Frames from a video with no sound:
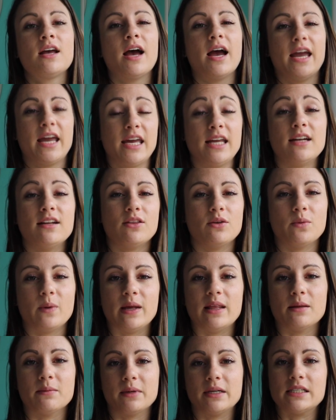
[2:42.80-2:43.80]
hated the
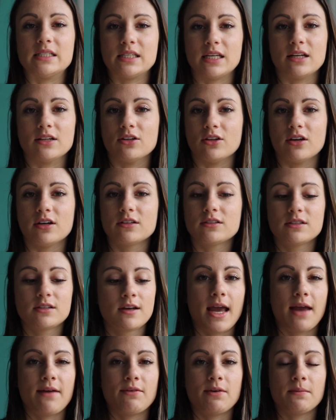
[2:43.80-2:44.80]
way that my skin looked.
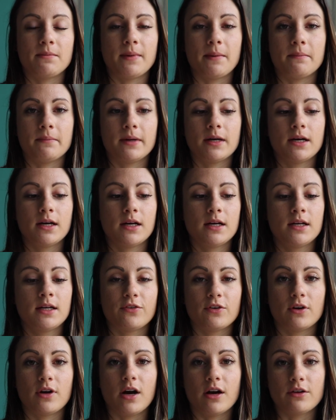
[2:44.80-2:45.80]
I remember
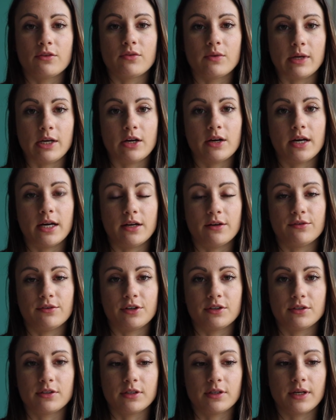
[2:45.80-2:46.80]
for our 3-year
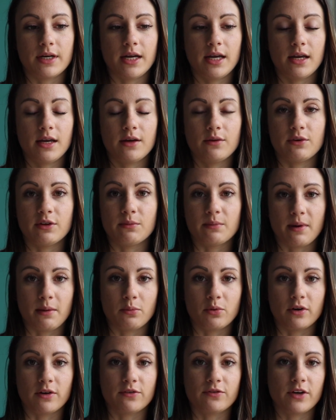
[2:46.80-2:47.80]
anniversary with my
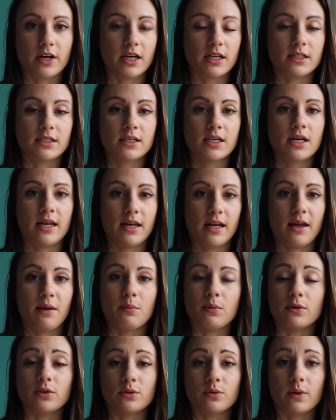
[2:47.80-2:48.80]
boyfriend in
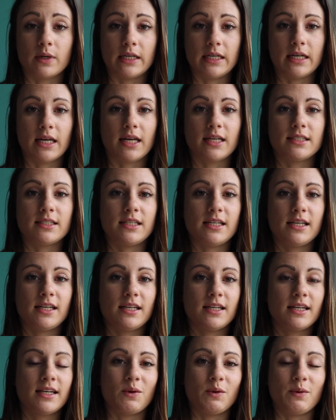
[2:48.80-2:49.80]
April
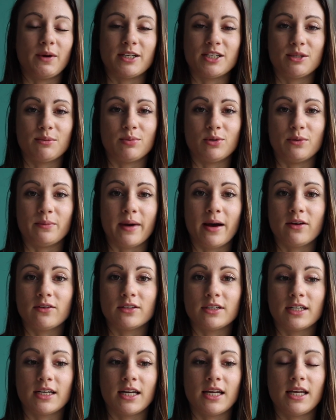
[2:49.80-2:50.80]
2019, we went to Blue
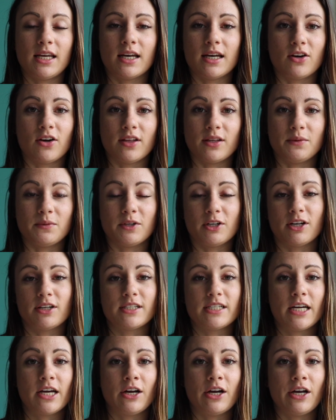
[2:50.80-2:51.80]
Mountain, Collingwood,
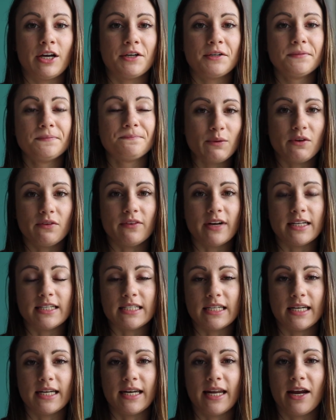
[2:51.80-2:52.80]
Ontario. We
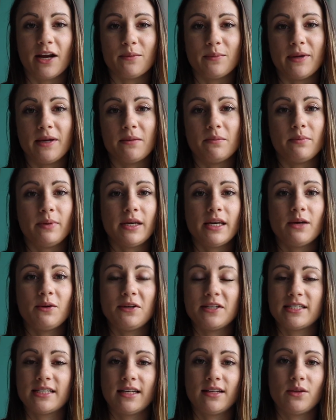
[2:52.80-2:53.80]
rented an Airbnb,
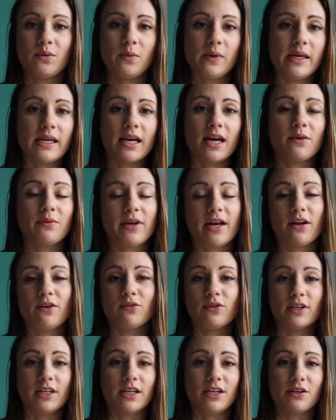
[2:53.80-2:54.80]
we stayed the weekend, we had a
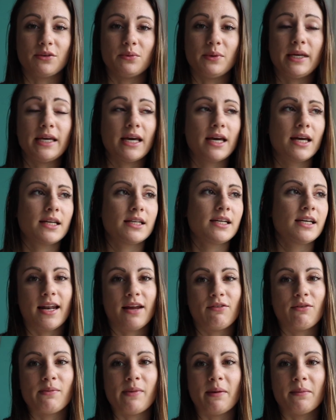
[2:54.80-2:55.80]
really good weekend, and I
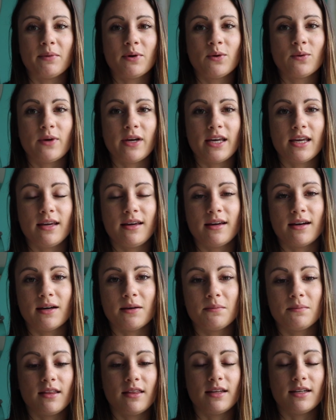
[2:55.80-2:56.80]
remember waking
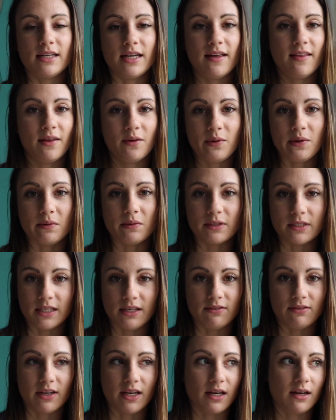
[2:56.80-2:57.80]
up the day that we were
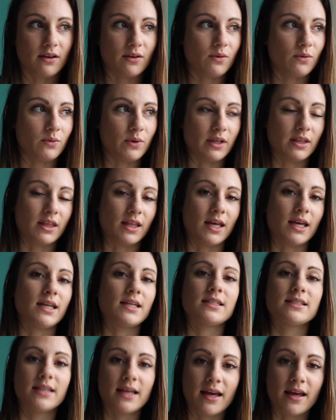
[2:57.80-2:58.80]
leaving with
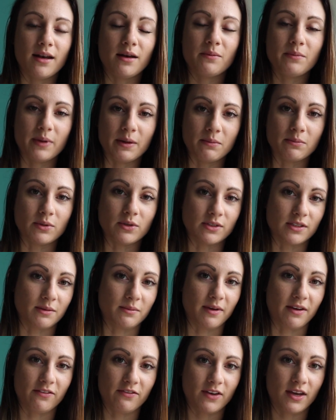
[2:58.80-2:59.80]
like 10 pimples on
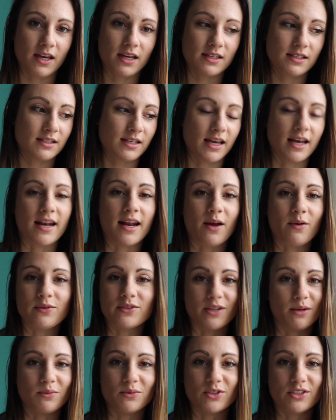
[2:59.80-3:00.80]
my face, and I
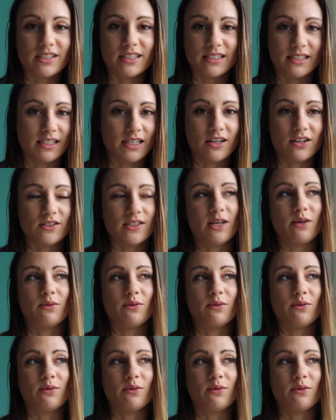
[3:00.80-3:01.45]
was almost in tears.